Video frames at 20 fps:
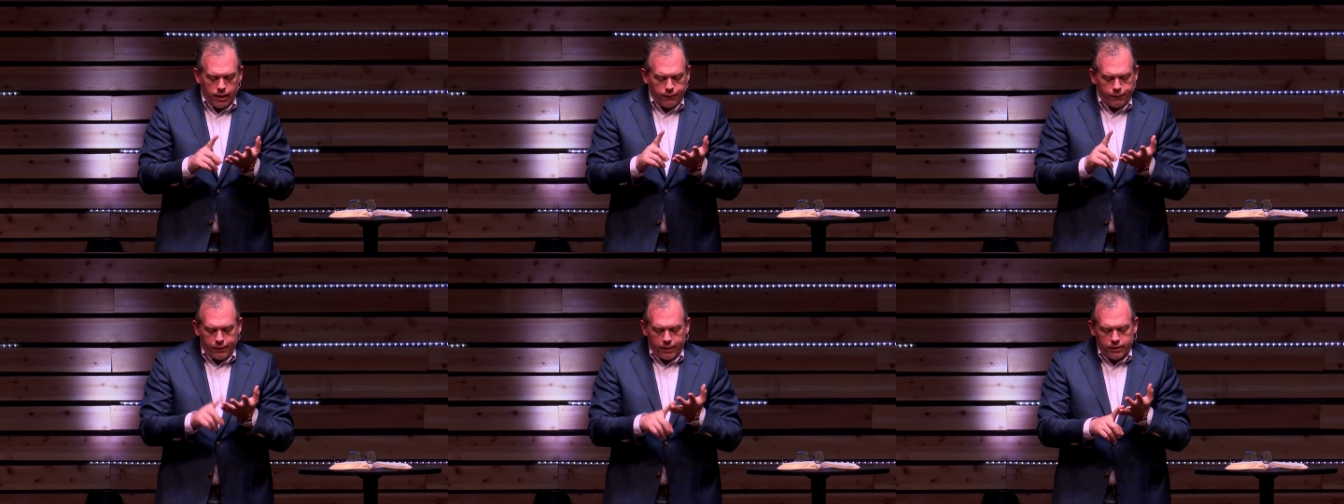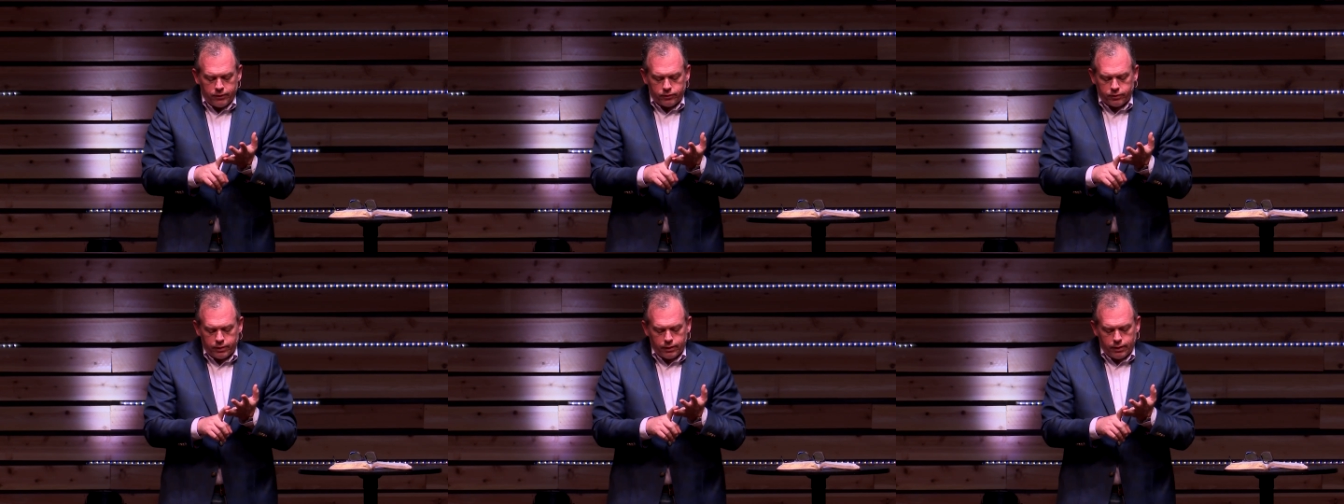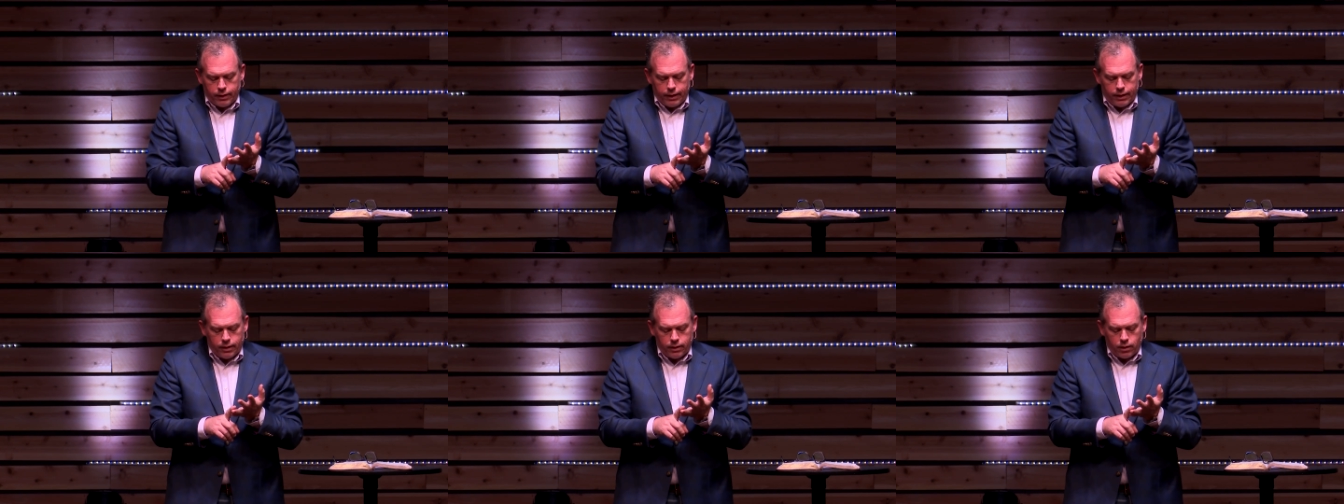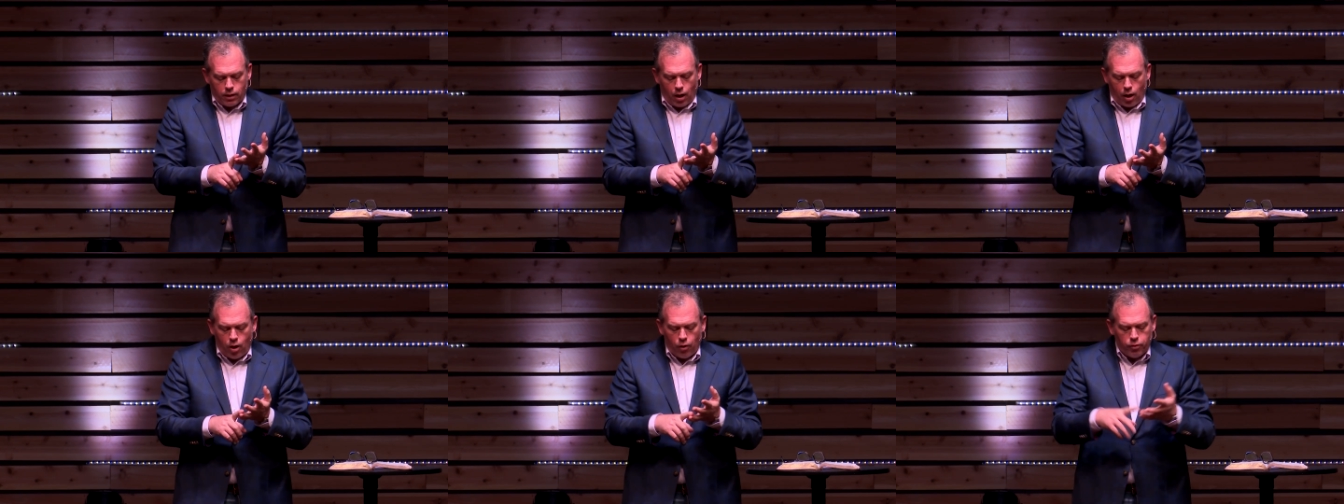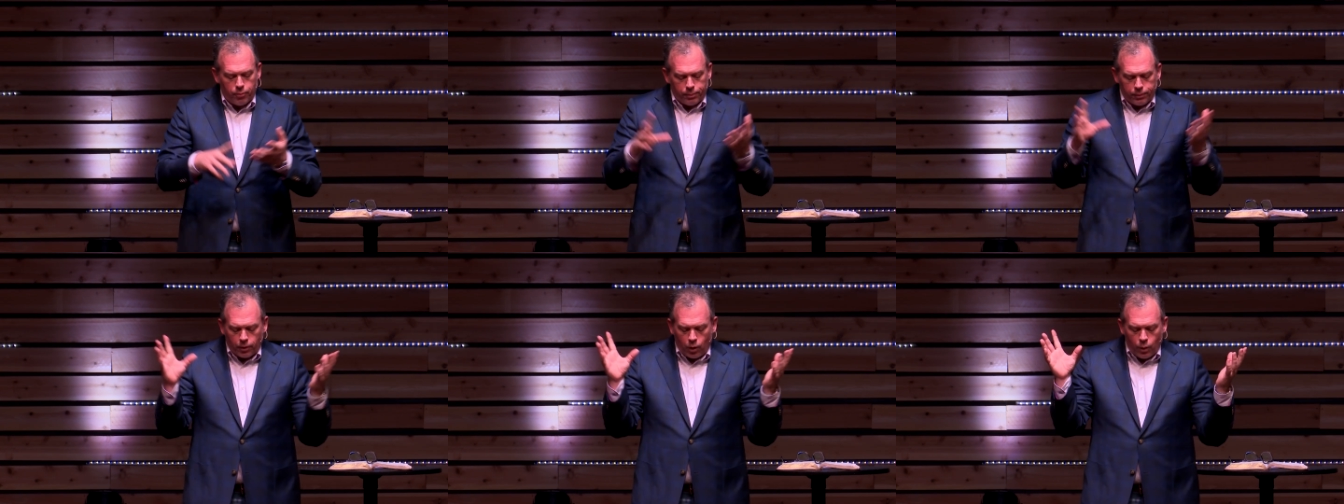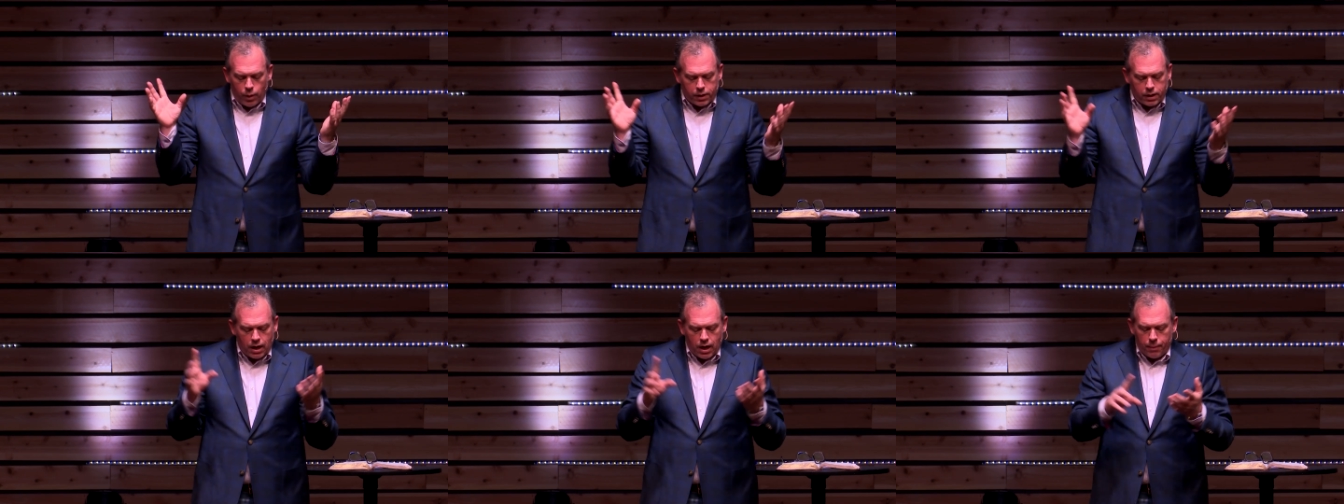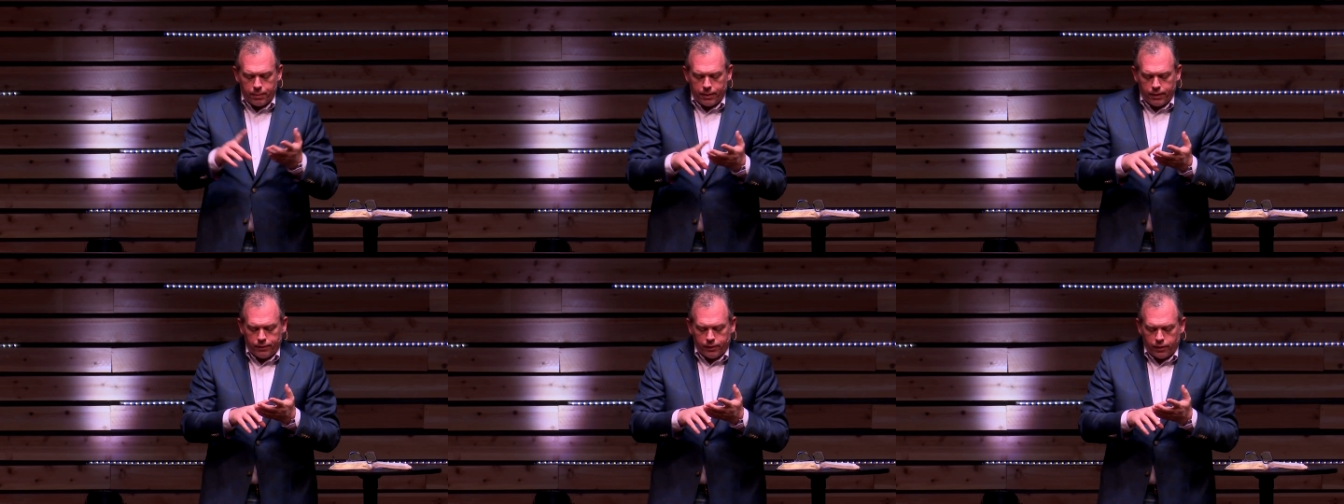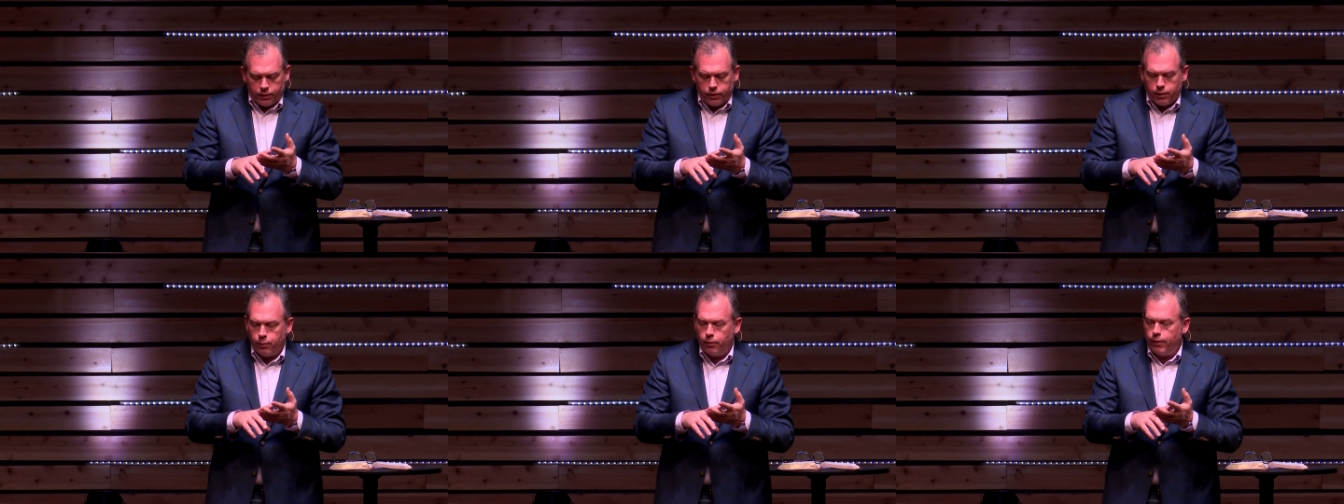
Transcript: face in, in all the blowing up and the,